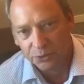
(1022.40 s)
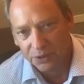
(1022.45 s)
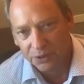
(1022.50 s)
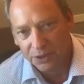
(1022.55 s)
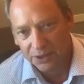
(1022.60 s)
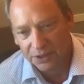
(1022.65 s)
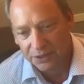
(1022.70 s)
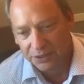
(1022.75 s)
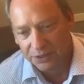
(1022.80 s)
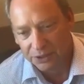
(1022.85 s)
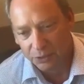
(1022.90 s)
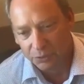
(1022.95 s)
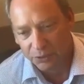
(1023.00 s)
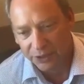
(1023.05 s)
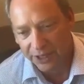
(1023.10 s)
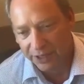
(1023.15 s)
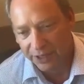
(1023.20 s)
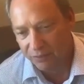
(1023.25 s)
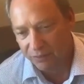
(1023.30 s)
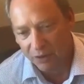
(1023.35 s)
True.
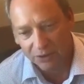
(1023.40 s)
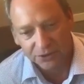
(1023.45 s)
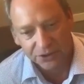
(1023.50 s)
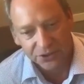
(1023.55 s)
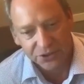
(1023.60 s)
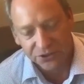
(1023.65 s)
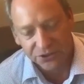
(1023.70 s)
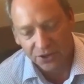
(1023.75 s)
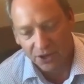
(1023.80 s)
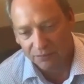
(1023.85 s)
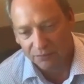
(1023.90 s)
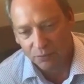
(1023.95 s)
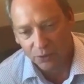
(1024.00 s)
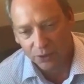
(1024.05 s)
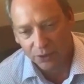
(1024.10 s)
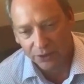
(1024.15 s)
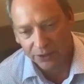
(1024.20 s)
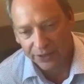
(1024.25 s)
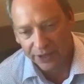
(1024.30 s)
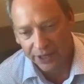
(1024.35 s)
So we have all the
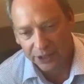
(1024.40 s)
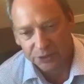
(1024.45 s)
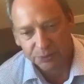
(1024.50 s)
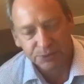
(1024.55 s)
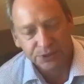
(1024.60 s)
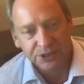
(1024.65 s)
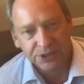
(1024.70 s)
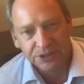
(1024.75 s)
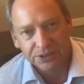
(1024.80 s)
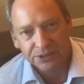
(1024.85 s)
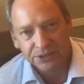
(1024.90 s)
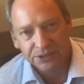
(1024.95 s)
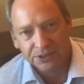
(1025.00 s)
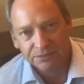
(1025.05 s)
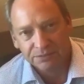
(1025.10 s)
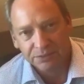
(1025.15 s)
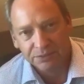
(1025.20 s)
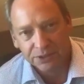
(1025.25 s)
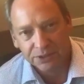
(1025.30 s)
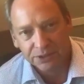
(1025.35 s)
software and expertise
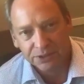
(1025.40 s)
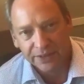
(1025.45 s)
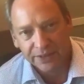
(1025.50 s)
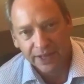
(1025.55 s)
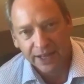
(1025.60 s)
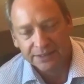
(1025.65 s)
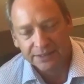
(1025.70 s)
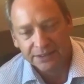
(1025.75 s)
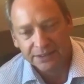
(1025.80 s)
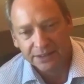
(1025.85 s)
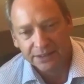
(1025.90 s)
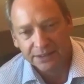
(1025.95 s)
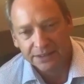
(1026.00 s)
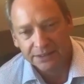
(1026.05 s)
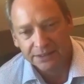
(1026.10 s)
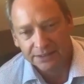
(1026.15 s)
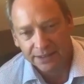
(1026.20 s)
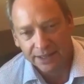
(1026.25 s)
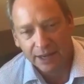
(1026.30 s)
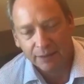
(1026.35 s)
for that
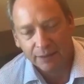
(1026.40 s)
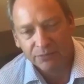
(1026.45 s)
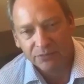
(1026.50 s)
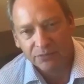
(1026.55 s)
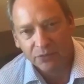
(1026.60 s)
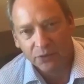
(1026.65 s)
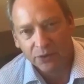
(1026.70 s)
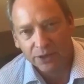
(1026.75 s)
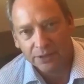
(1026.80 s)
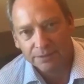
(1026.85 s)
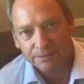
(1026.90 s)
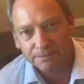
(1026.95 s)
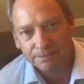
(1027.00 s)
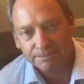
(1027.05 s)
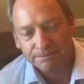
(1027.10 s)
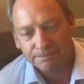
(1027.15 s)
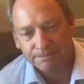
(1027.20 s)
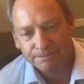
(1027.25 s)
to happen for you.